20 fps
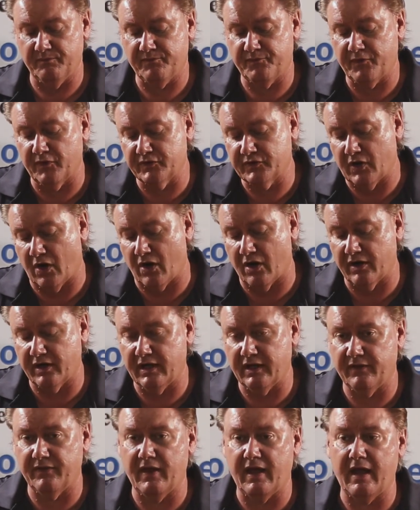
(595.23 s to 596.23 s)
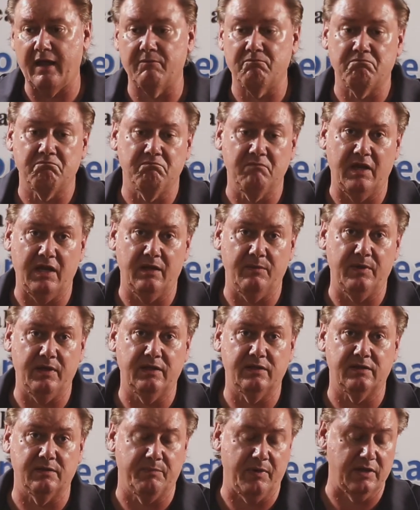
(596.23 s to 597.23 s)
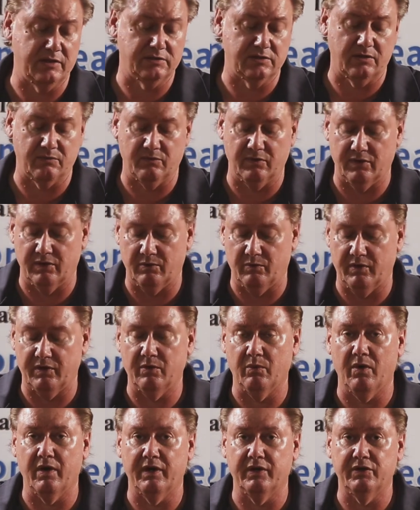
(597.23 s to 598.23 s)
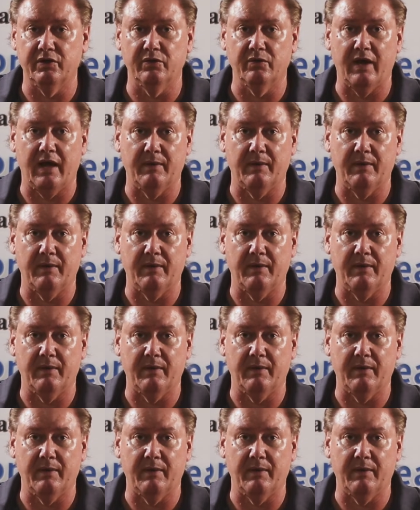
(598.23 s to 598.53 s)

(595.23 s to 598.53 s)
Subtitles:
For target net, maybe, depends on really what you want to do,